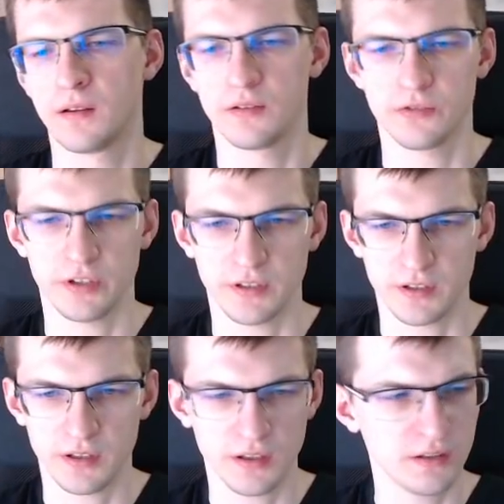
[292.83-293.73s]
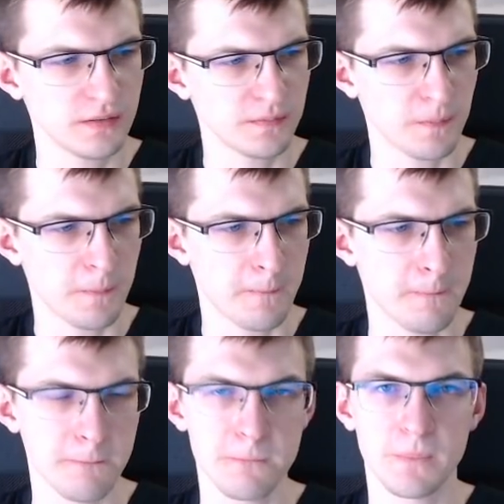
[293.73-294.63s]
Run again.
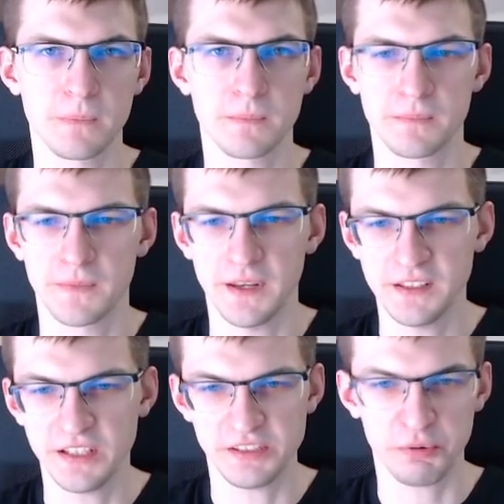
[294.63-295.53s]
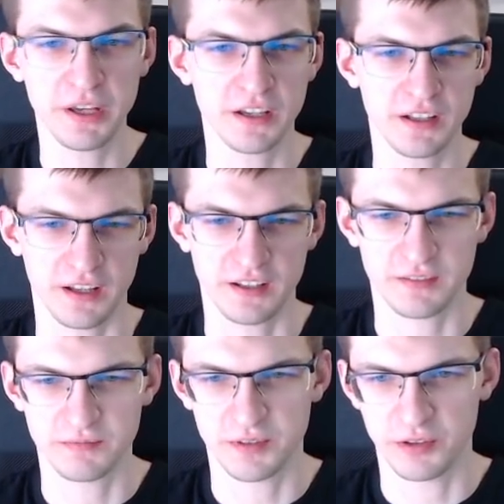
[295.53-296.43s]
In this week, like
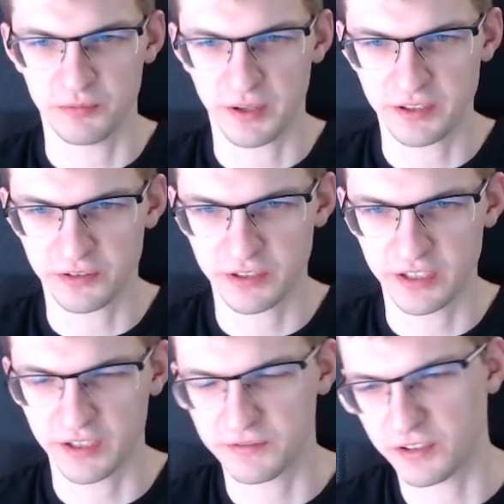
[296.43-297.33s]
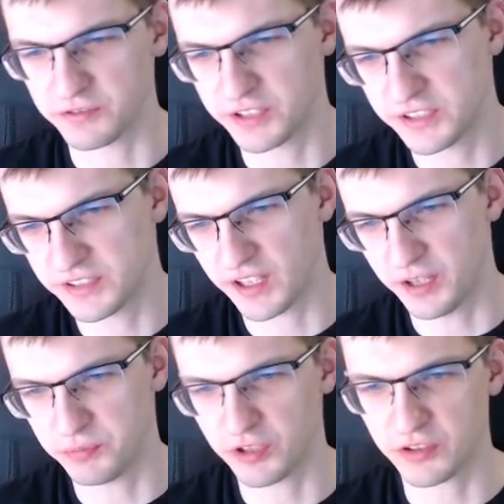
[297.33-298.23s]
you might already have noticed,
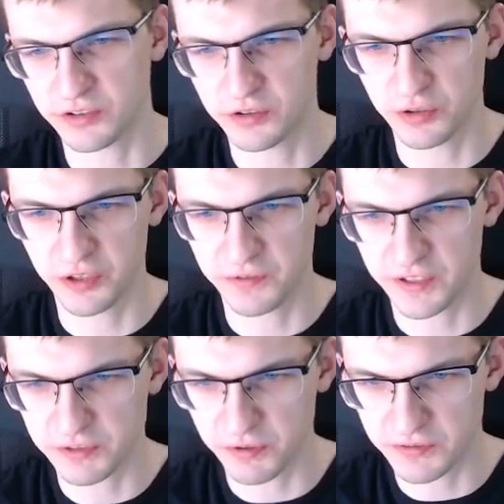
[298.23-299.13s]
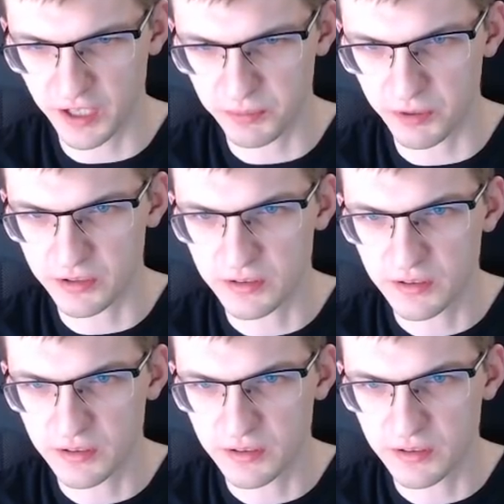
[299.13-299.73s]
I'm not doing things with timer.